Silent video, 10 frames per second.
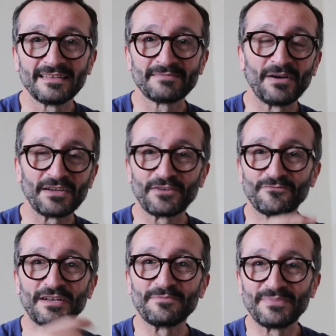my
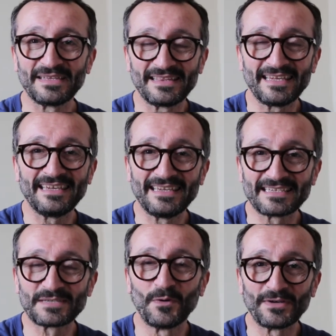running bit
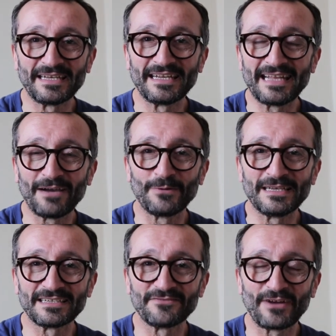this morning in that
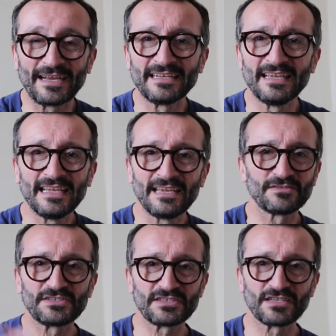wind and rain, it
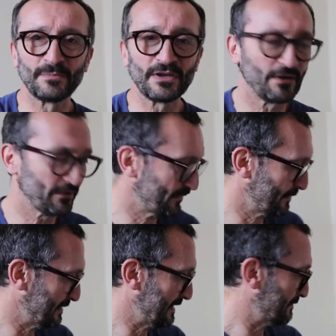was just on my
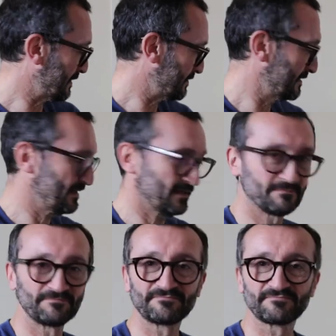iPhone, yeah,
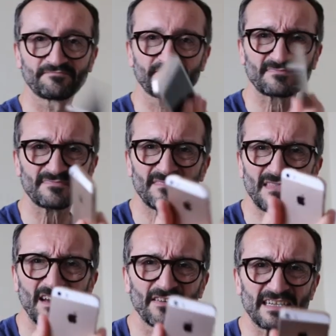
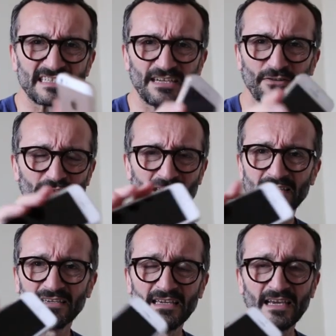on this little
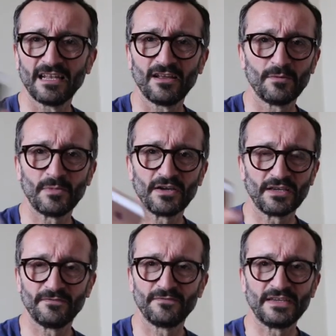thing. A lot of
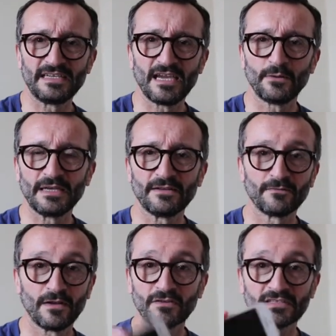my videoing and
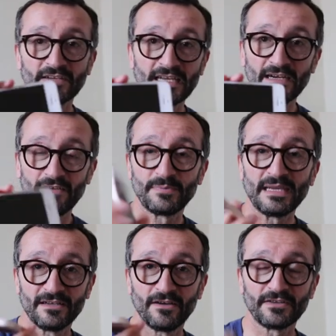vlogs on here have
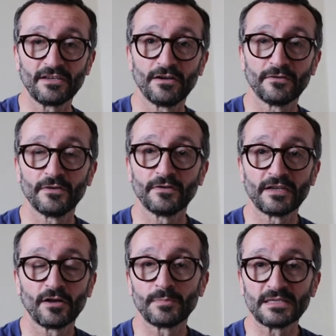been on the iPhone, and
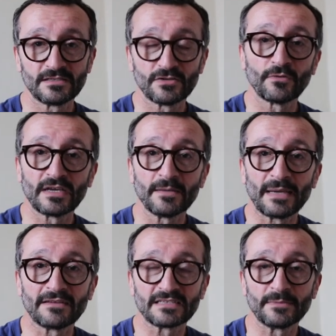I'll be talking
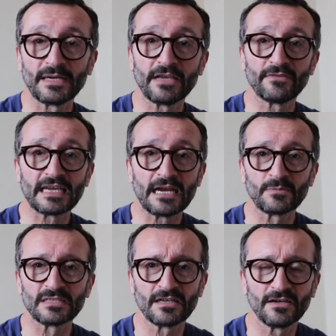about some of the other
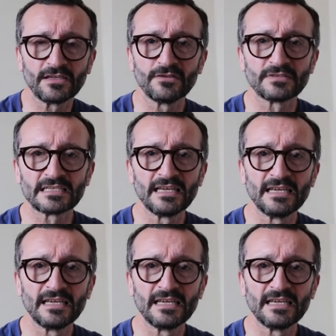cameras that I use,